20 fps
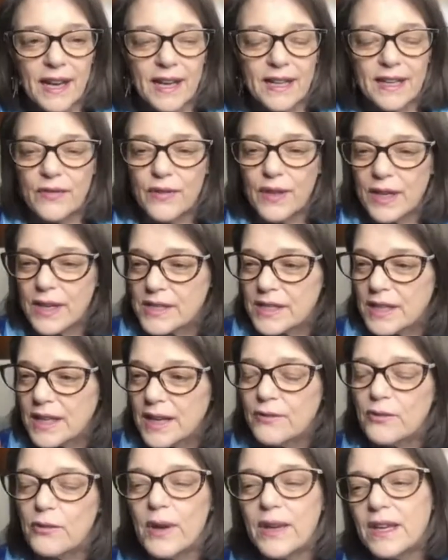I didn't think I was going
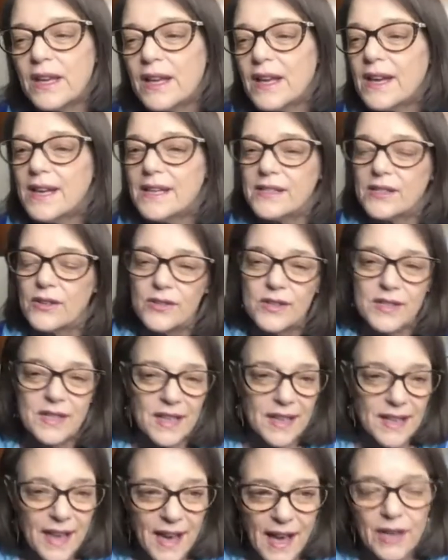to have a Reiki class. All of a
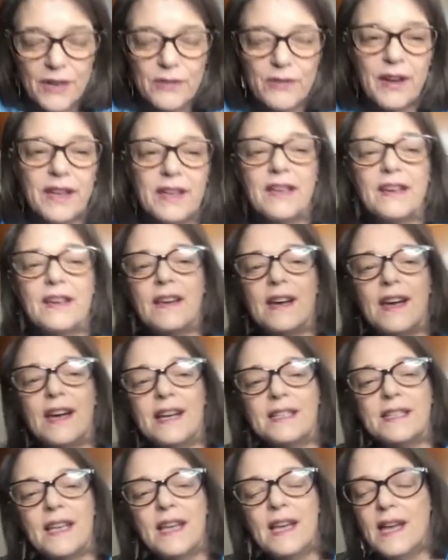sudden I had a Reiki
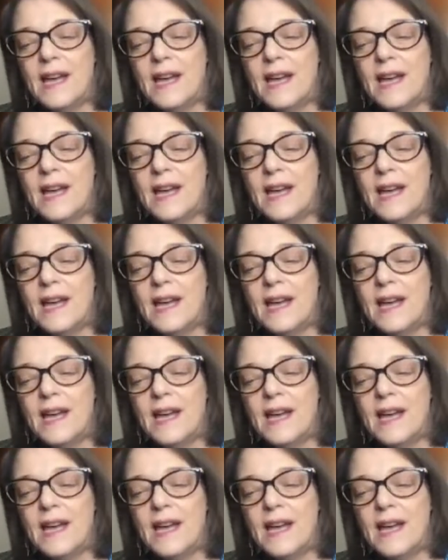class.